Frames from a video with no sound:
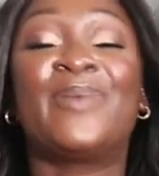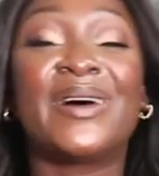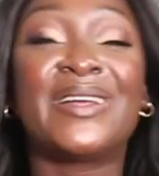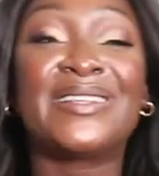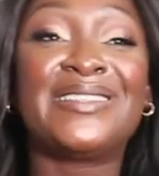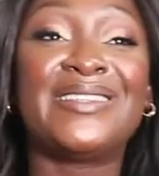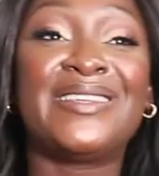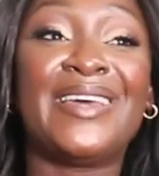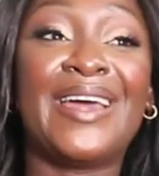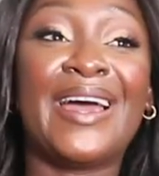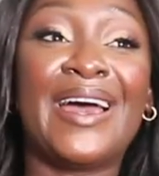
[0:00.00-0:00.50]

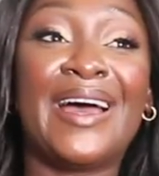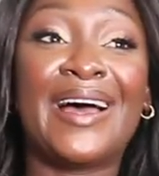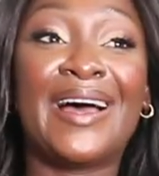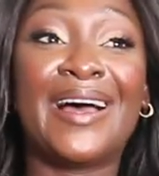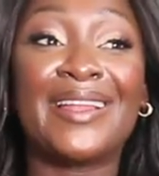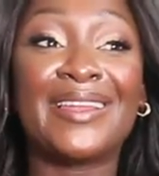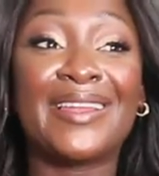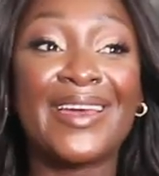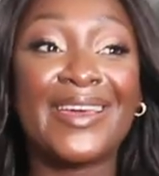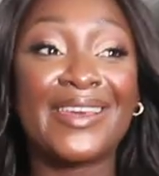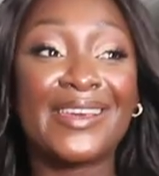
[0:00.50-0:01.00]
but yeah
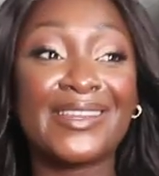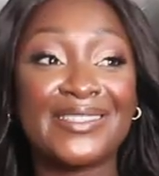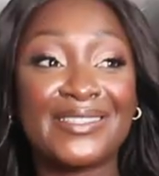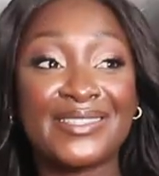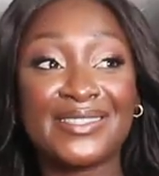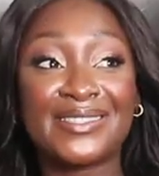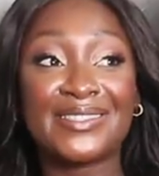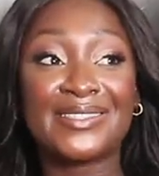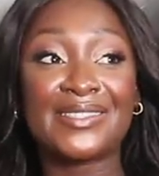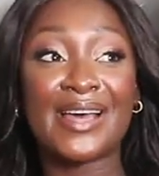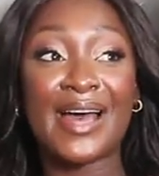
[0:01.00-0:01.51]
like it
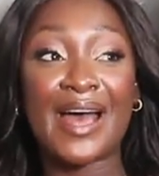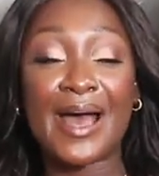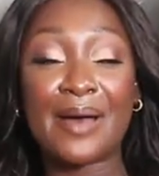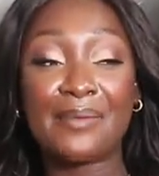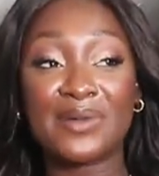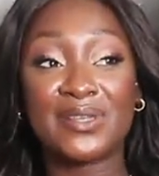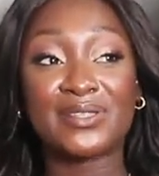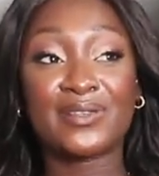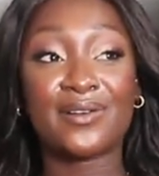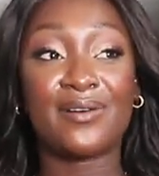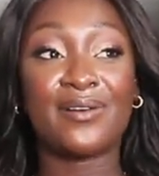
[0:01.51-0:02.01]
just
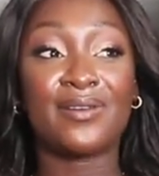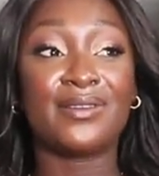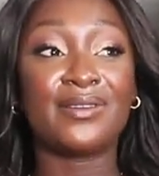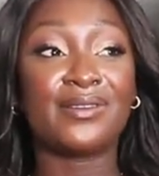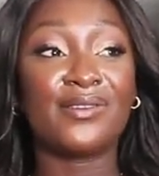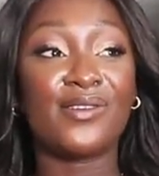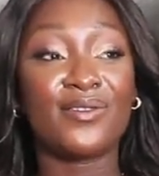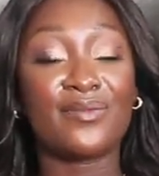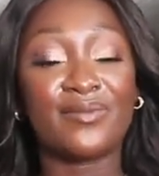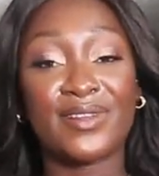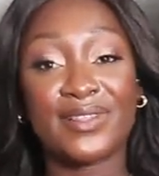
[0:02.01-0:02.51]
Amazon
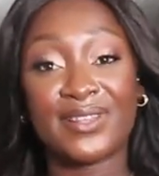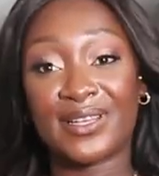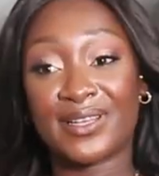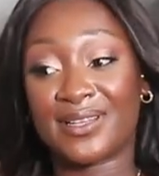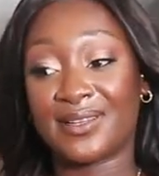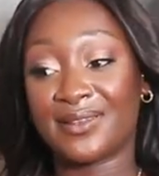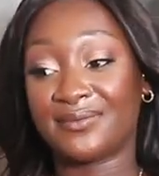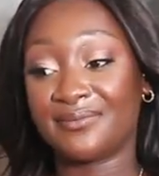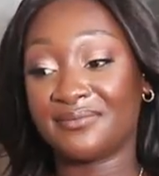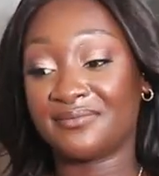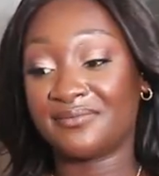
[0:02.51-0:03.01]
over
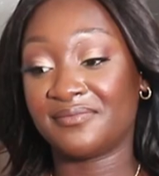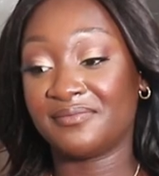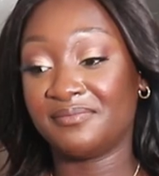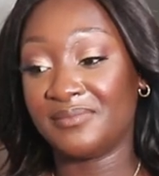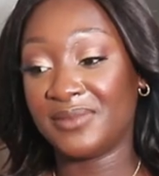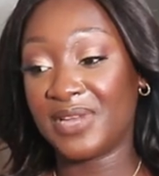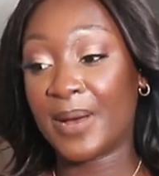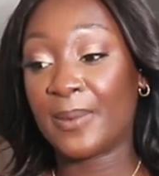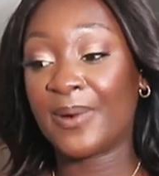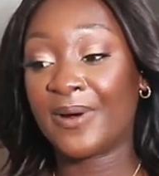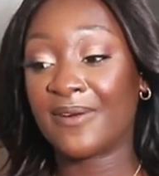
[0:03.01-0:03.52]
the
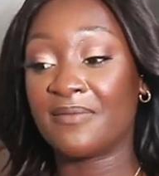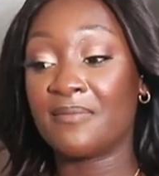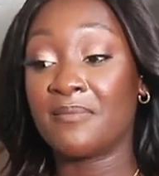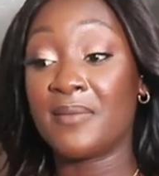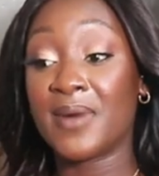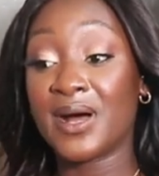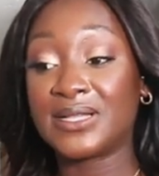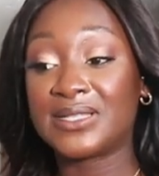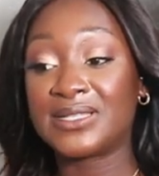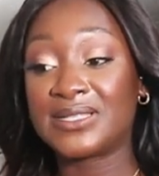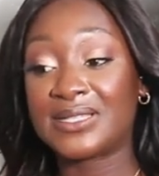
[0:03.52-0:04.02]
number of
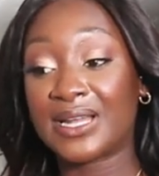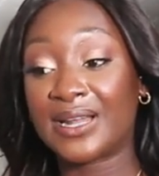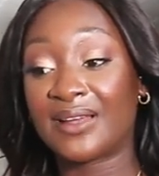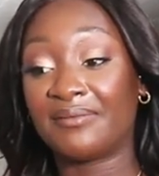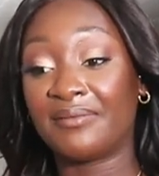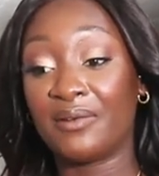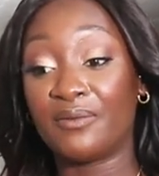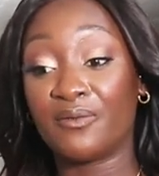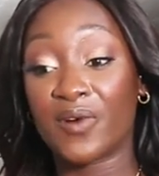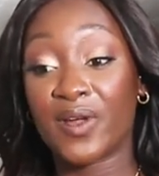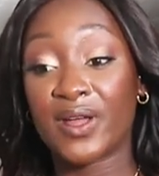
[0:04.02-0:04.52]
months that I've
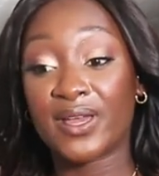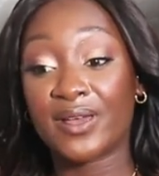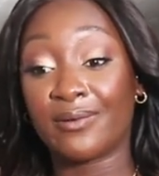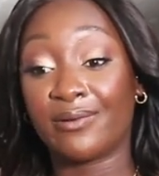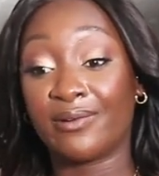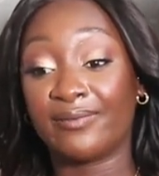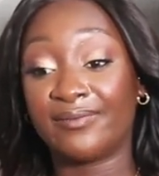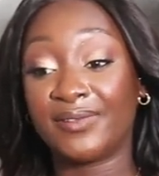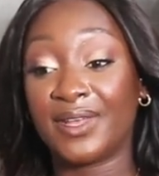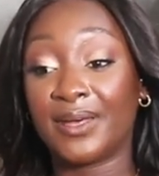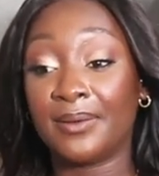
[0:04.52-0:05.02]
been working
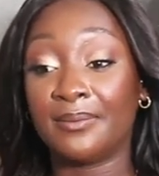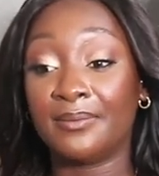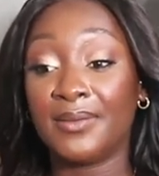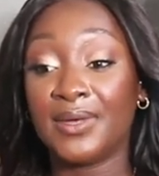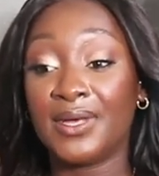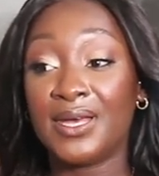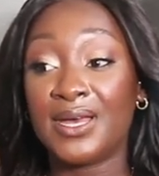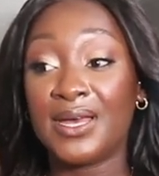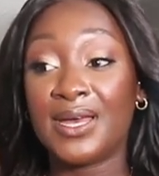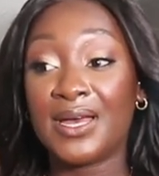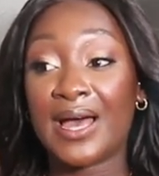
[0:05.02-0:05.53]
with them,
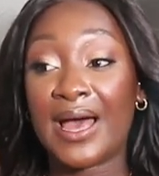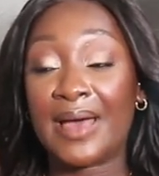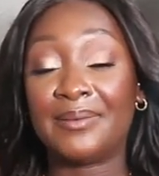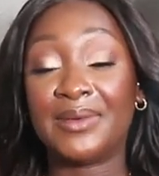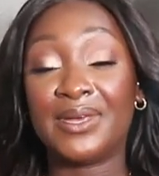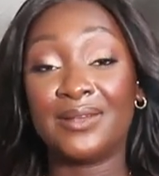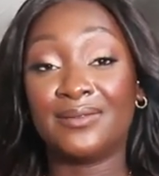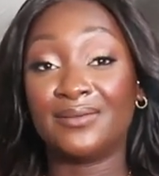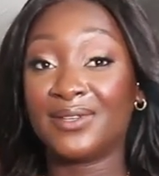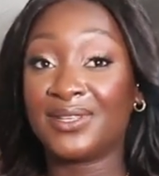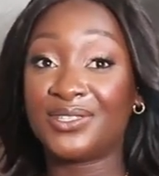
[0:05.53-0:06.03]
I
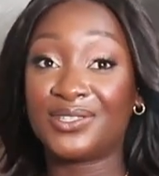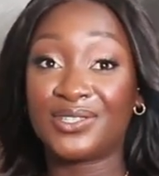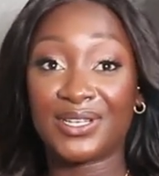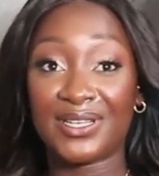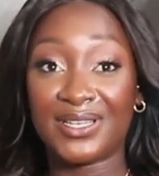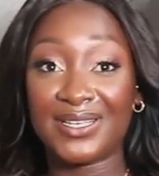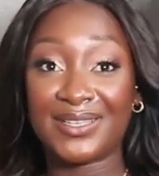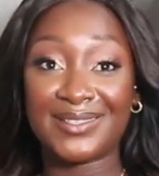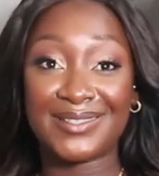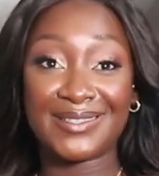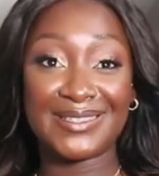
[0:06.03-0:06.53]
mean,
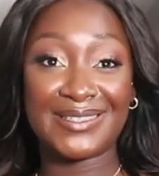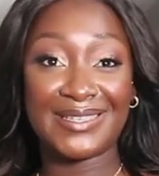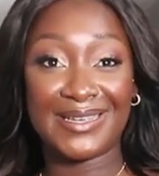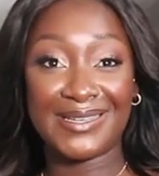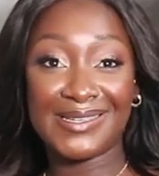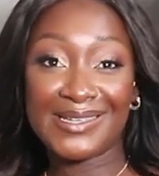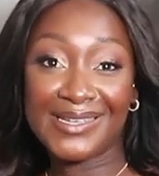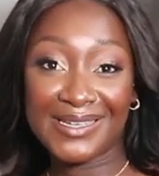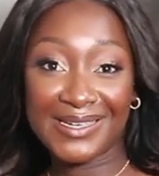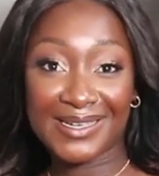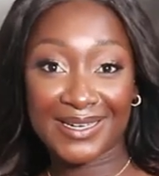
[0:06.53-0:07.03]
literally this
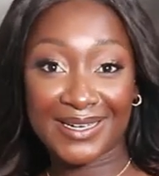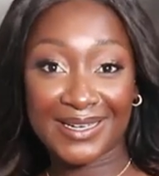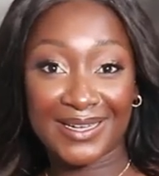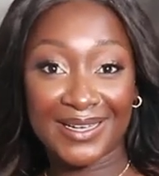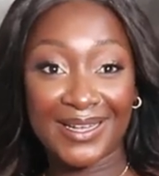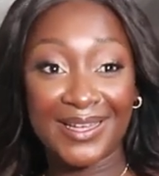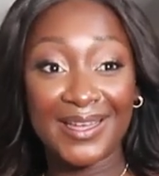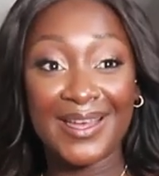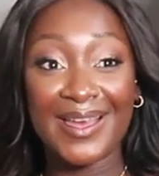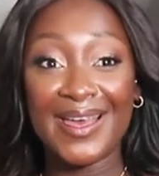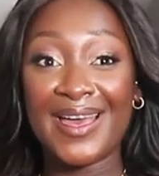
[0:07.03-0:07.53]

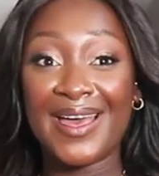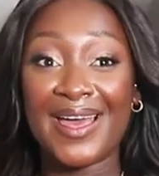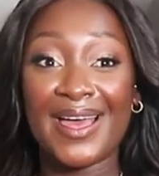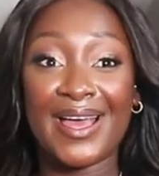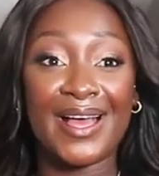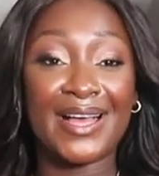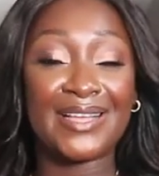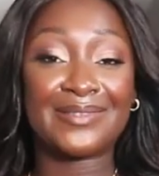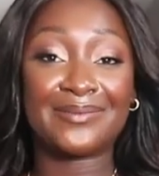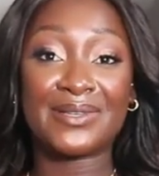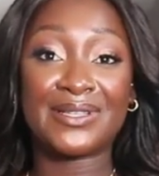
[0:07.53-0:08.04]
year, it
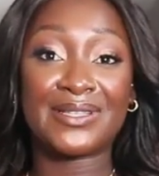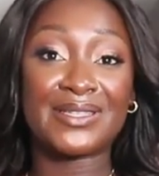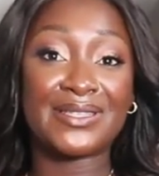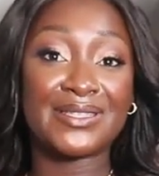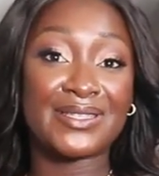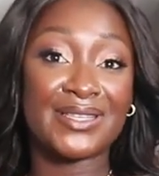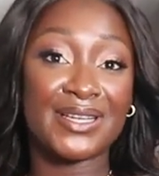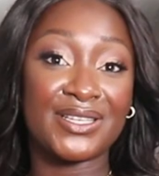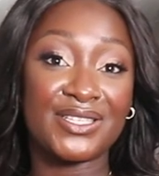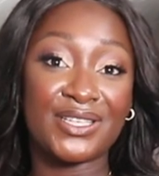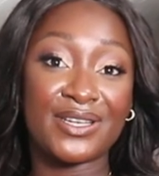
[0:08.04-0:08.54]
has been
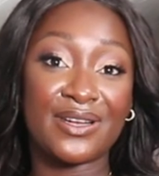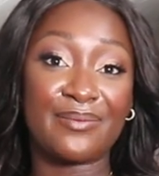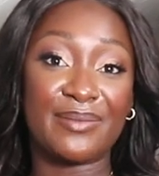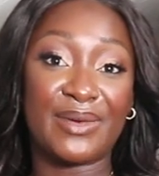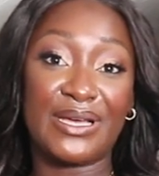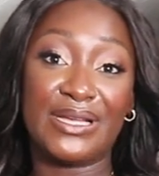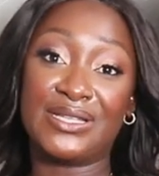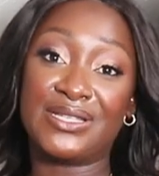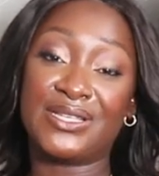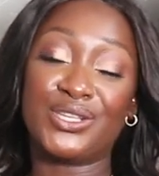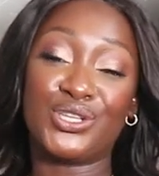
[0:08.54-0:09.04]
such an
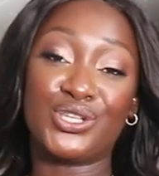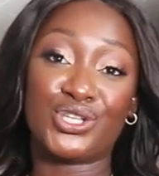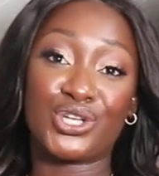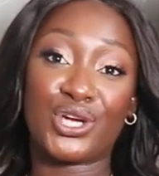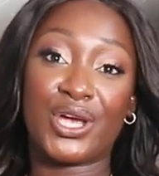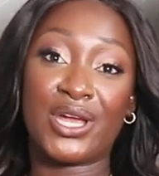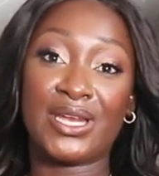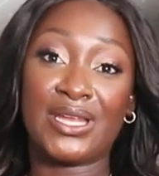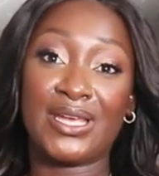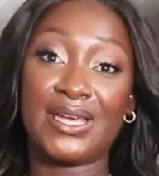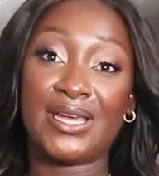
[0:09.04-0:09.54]
amazing
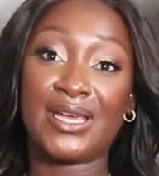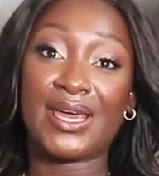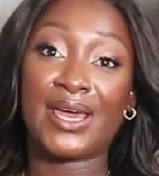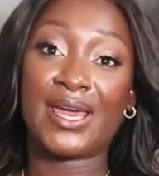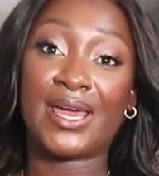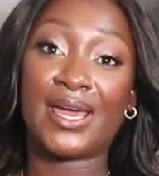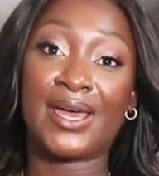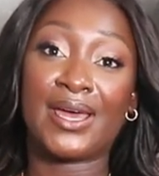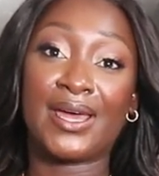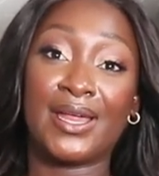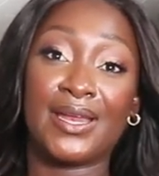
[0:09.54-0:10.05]
journey,
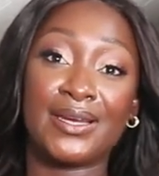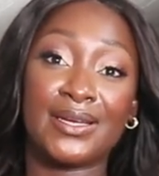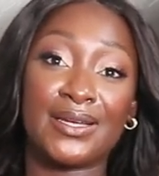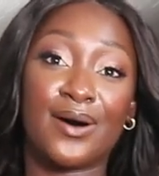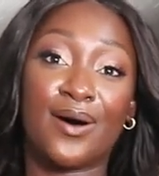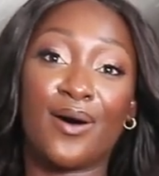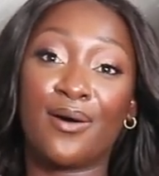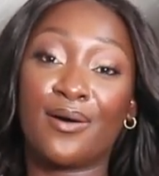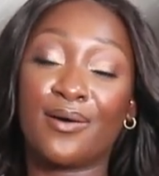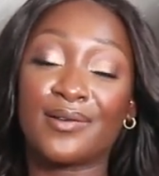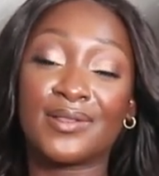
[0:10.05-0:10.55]
and
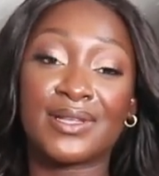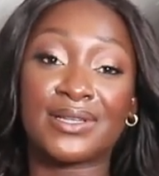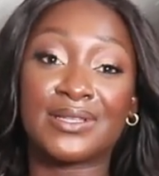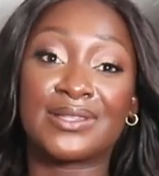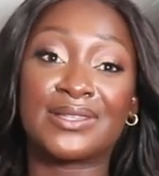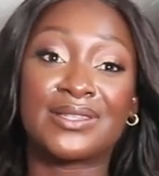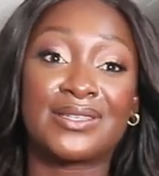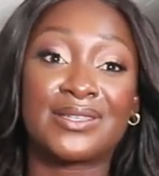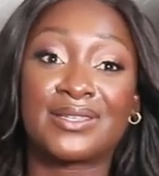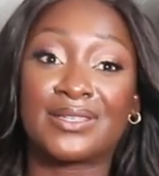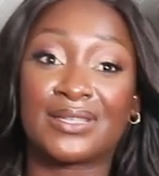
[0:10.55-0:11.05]
all the
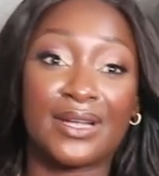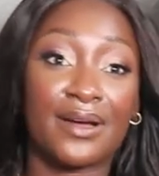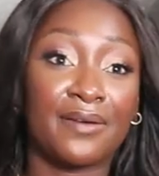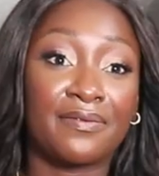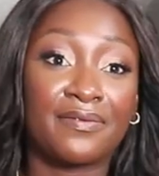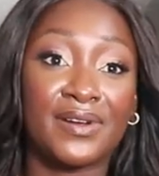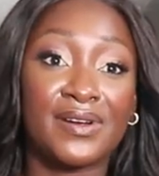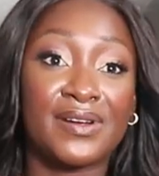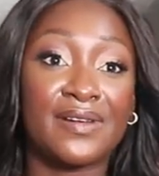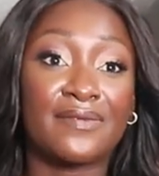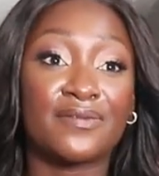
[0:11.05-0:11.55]
stuff
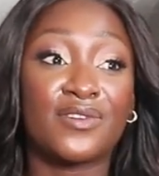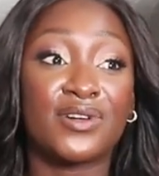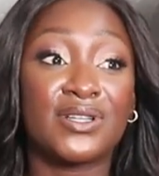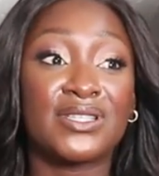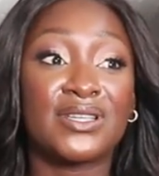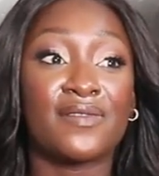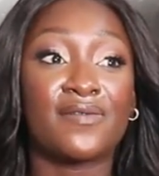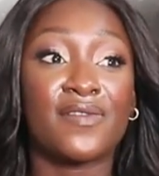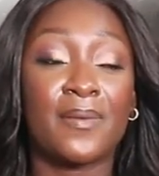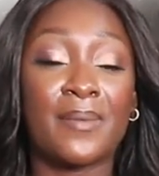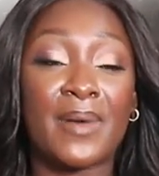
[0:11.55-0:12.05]
that I've
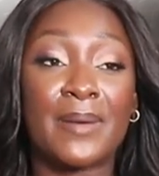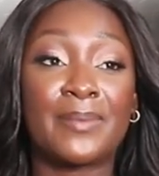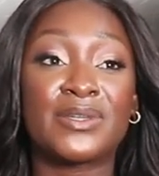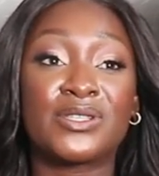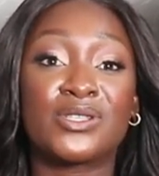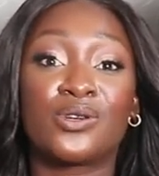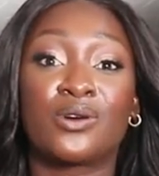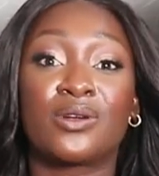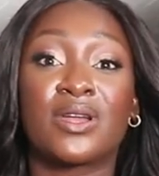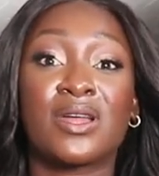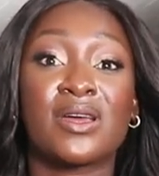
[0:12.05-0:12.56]
gotten from
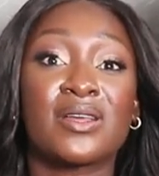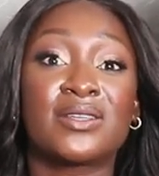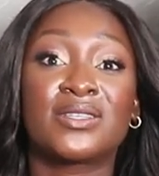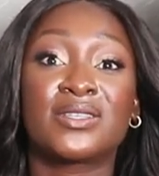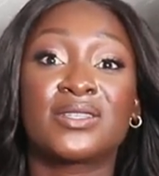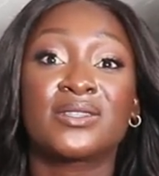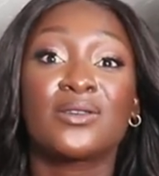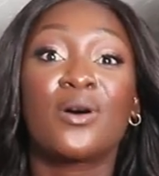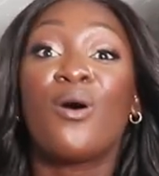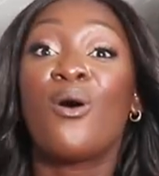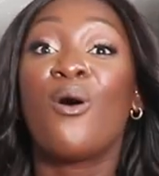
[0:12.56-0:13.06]
Amazon are
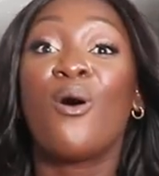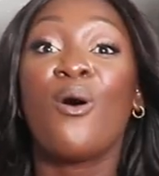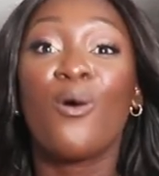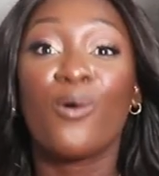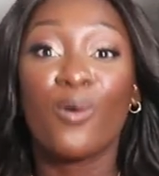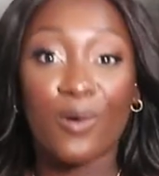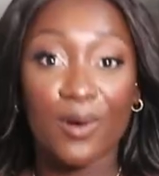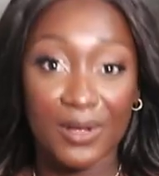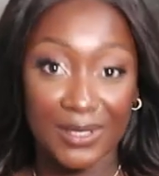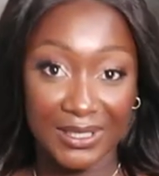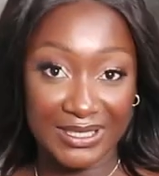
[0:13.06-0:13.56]
just all
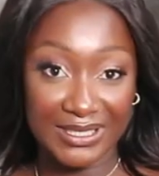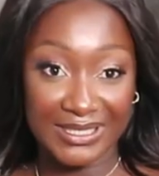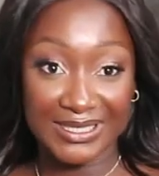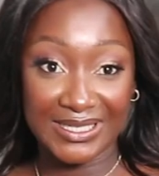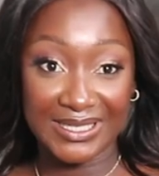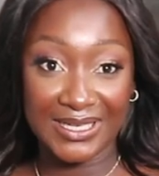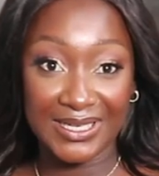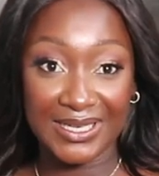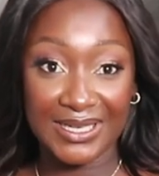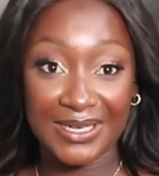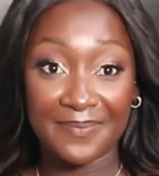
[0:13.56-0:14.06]

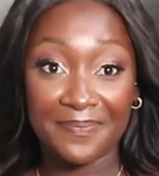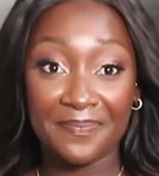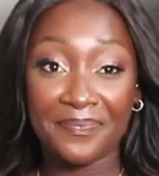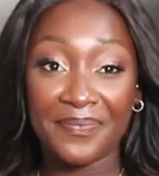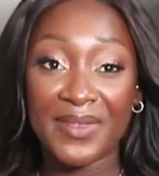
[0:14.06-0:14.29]
quality.